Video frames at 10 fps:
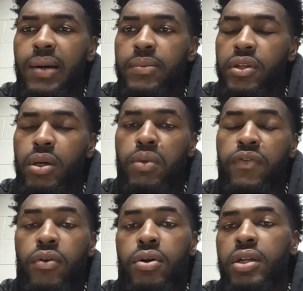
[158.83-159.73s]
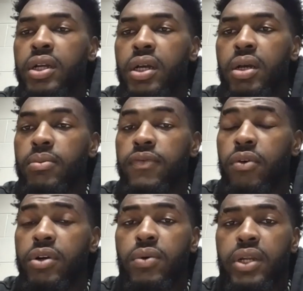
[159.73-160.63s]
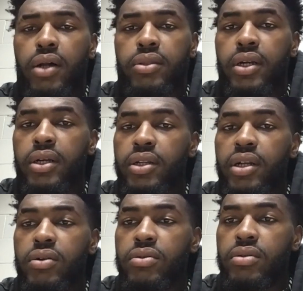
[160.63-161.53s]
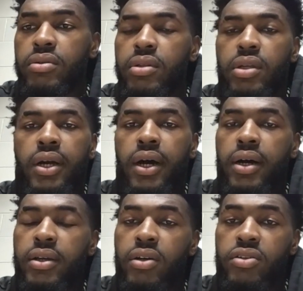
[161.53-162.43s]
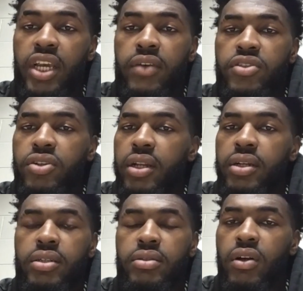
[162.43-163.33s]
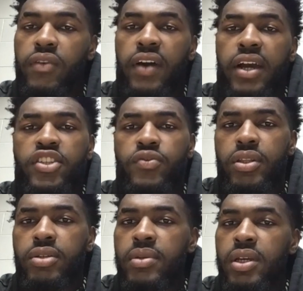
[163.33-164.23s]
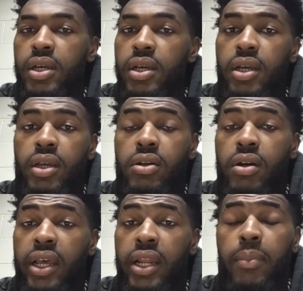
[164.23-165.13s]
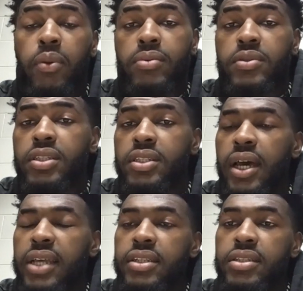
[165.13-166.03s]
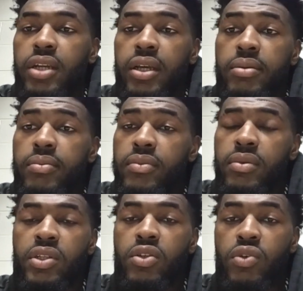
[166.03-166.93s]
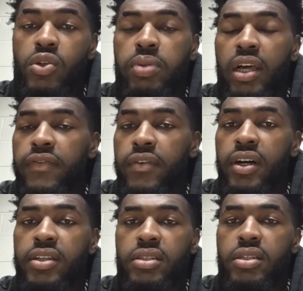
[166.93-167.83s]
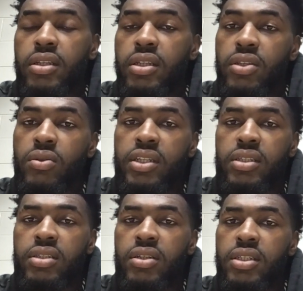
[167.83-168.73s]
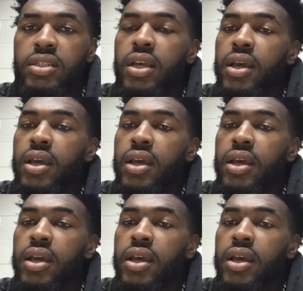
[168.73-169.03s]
You know, before he went out there, you know, Jaden was trying to, you know, find his rhythm, you know, and I pulled him to the side and said, Jaden, when you play for us and you listen to us,